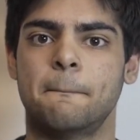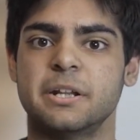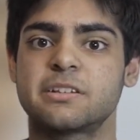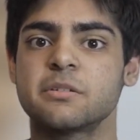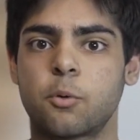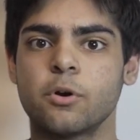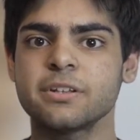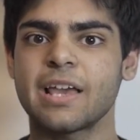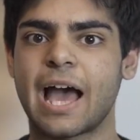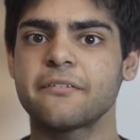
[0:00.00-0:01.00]
But it's
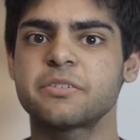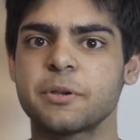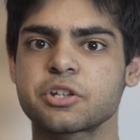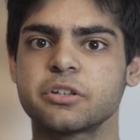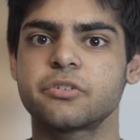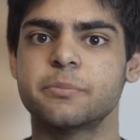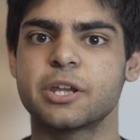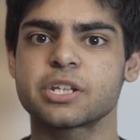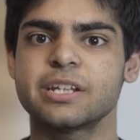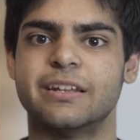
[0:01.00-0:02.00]
important to have spatial
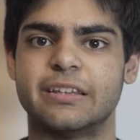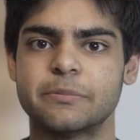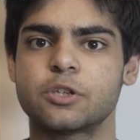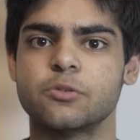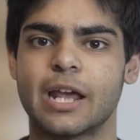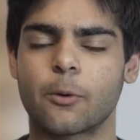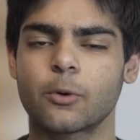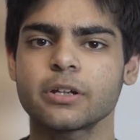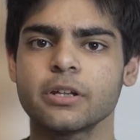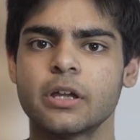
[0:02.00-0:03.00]
information in a deep Q
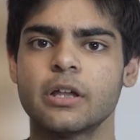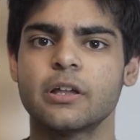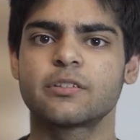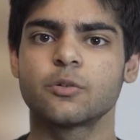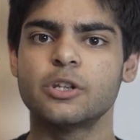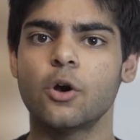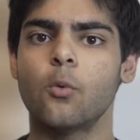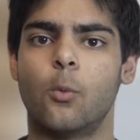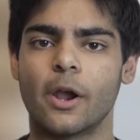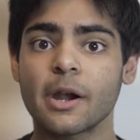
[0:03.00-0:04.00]
network so we
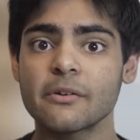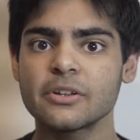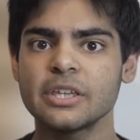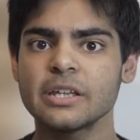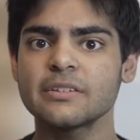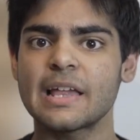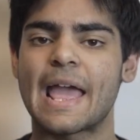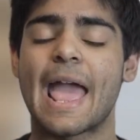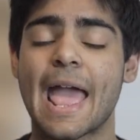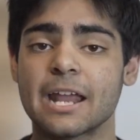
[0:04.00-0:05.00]
know where everything is
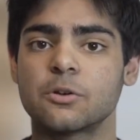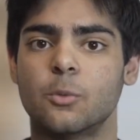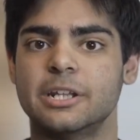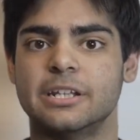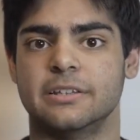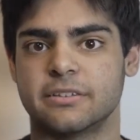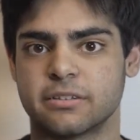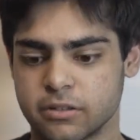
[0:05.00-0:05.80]
and what it is.